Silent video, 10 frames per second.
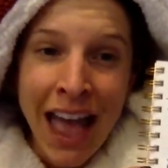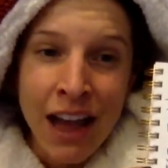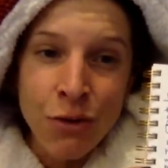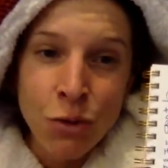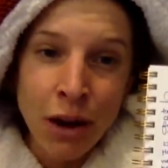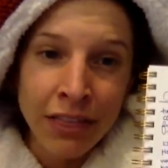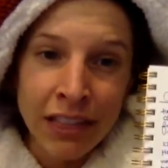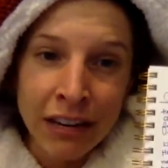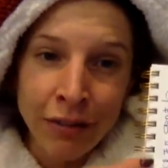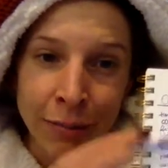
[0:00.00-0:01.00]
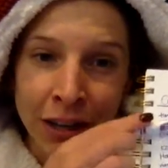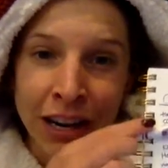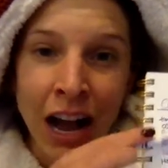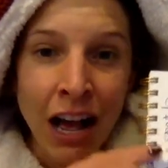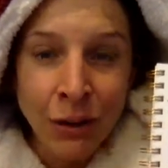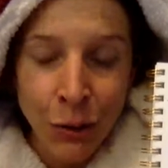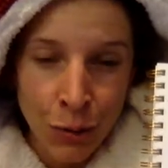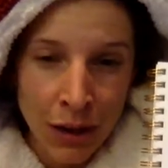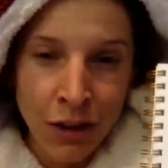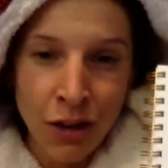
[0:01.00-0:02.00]
and one thing from your color
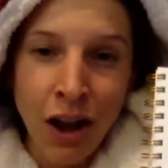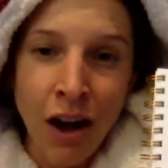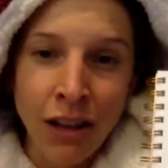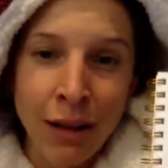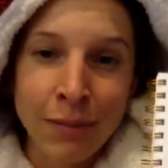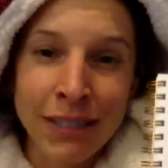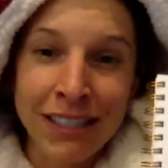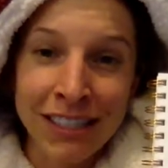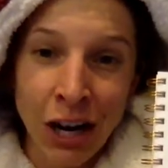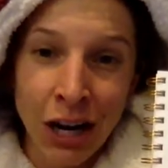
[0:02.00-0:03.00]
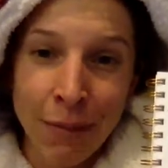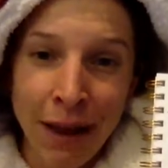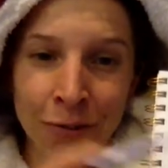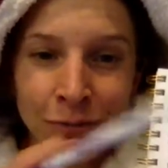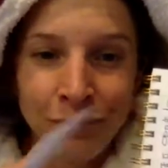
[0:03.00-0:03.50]
wheel column to talk about.